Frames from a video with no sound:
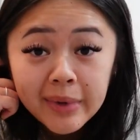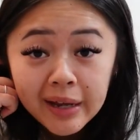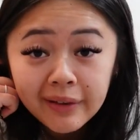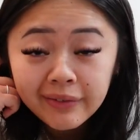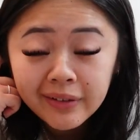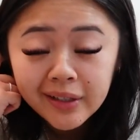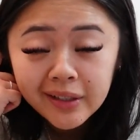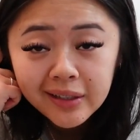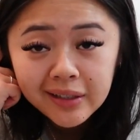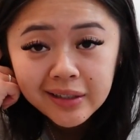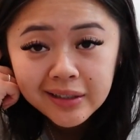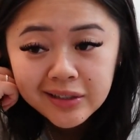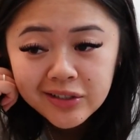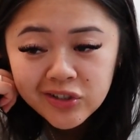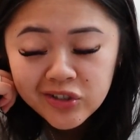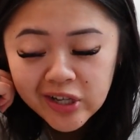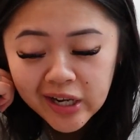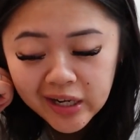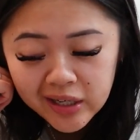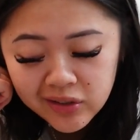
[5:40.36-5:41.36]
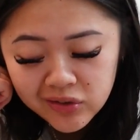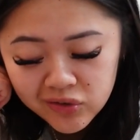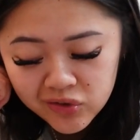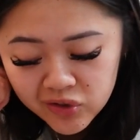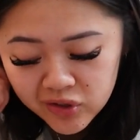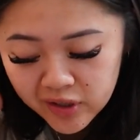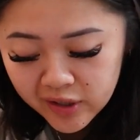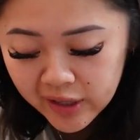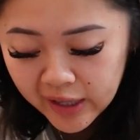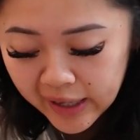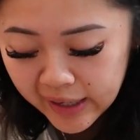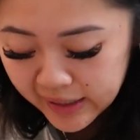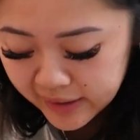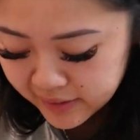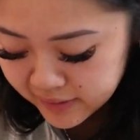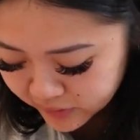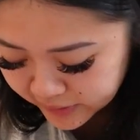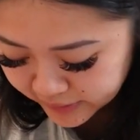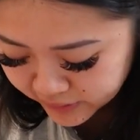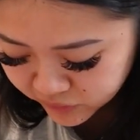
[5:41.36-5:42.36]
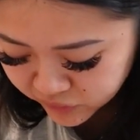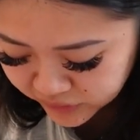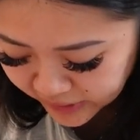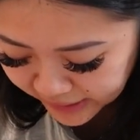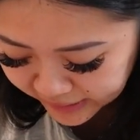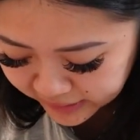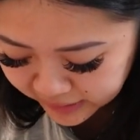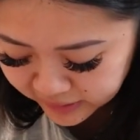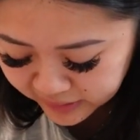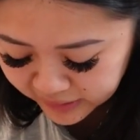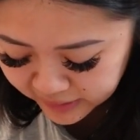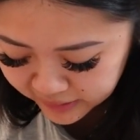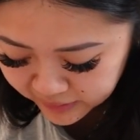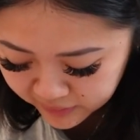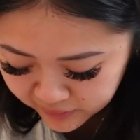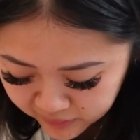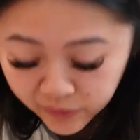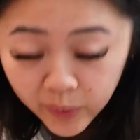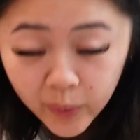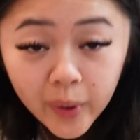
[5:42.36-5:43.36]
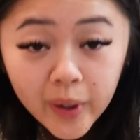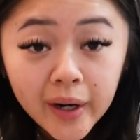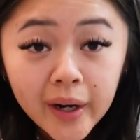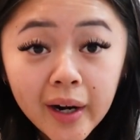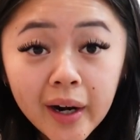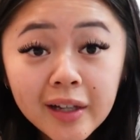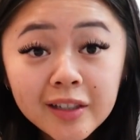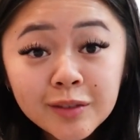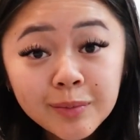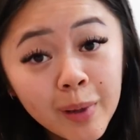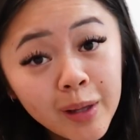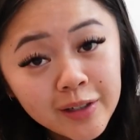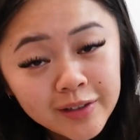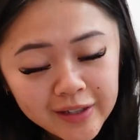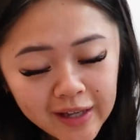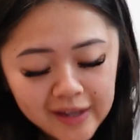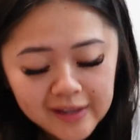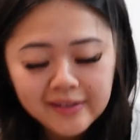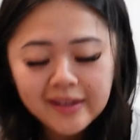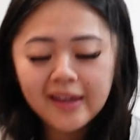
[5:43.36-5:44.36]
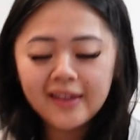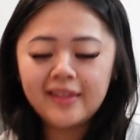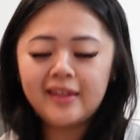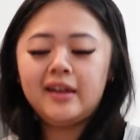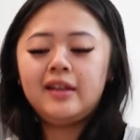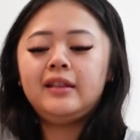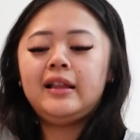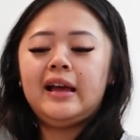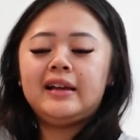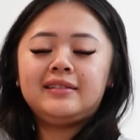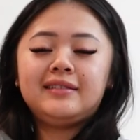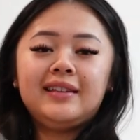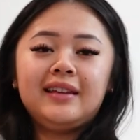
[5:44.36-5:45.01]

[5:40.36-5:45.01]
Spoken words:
definitely gonna exchange that little jacket thing for a smaller size. And then last